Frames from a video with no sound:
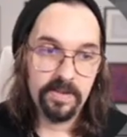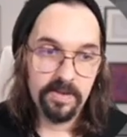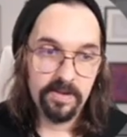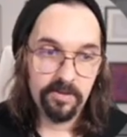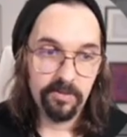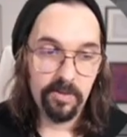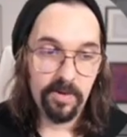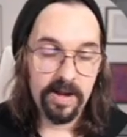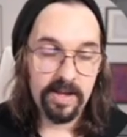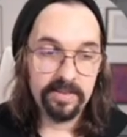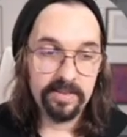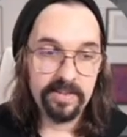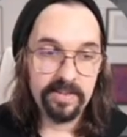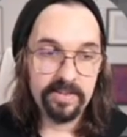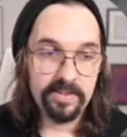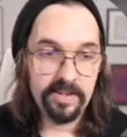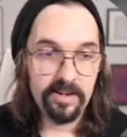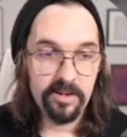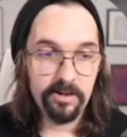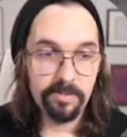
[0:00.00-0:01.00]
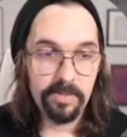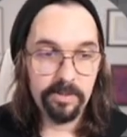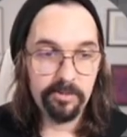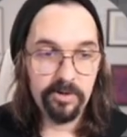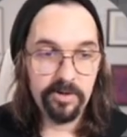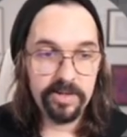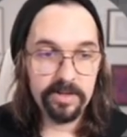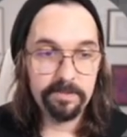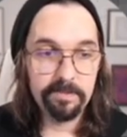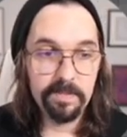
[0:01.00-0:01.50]
Right? And then here, maybe we
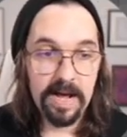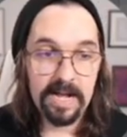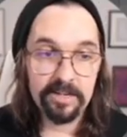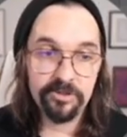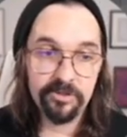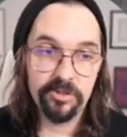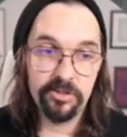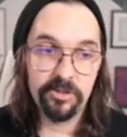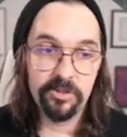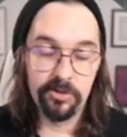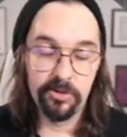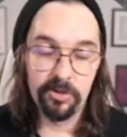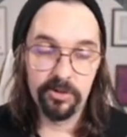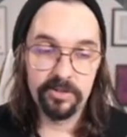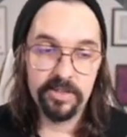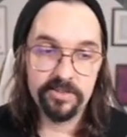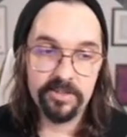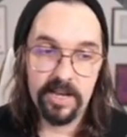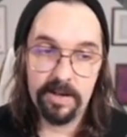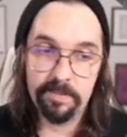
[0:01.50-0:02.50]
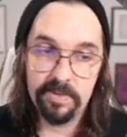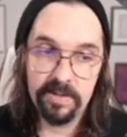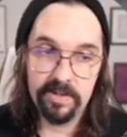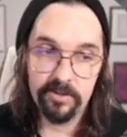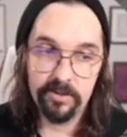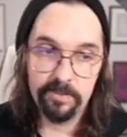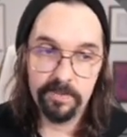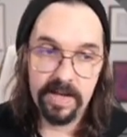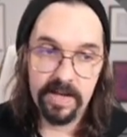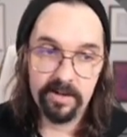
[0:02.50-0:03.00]
can match the chord that's happening in
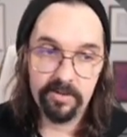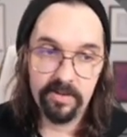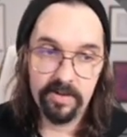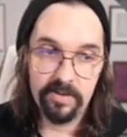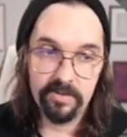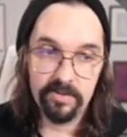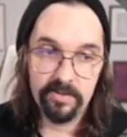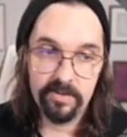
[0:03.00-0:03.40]
the background.